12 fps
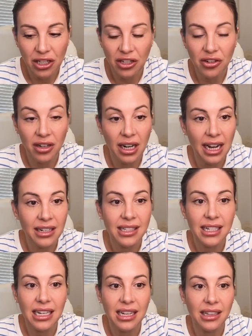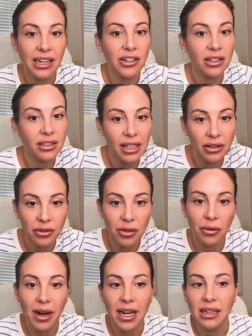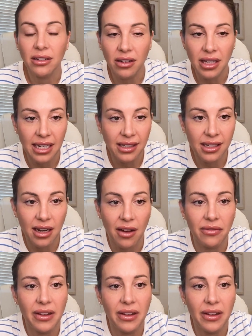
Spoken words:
you can kind of see like your click through rate and all that stuff.